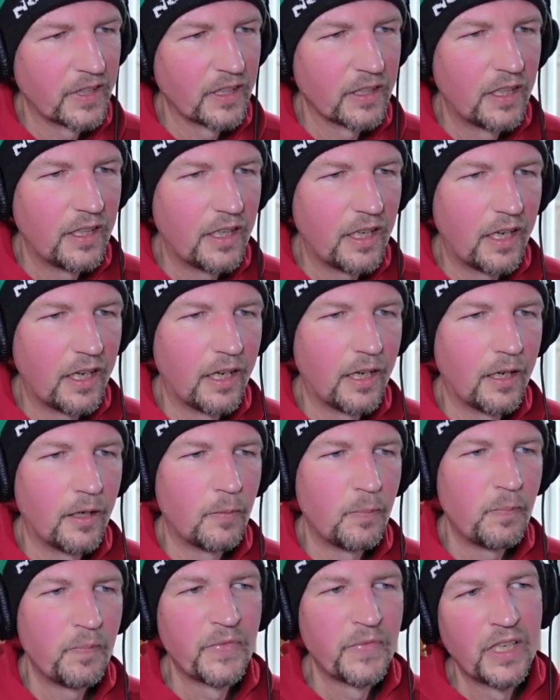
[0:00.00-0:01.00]

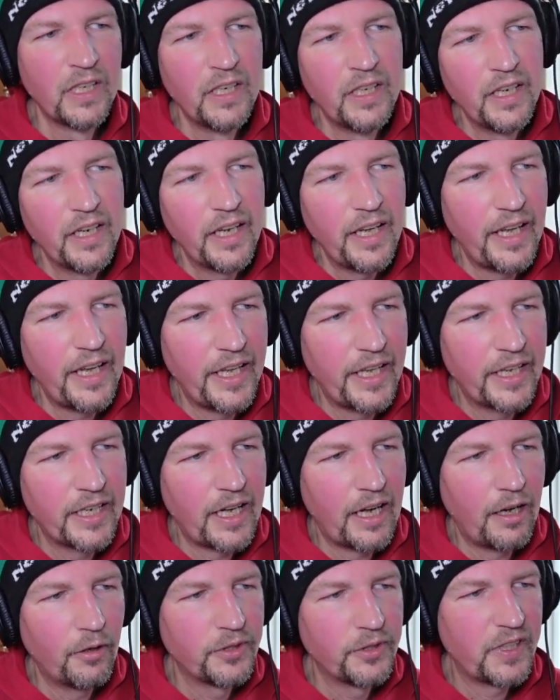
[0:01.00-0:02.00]
Um, and
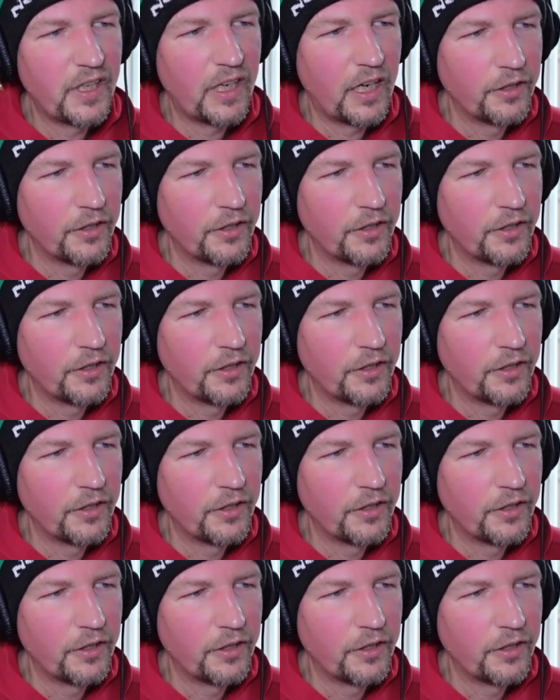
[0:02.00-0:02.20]
I would say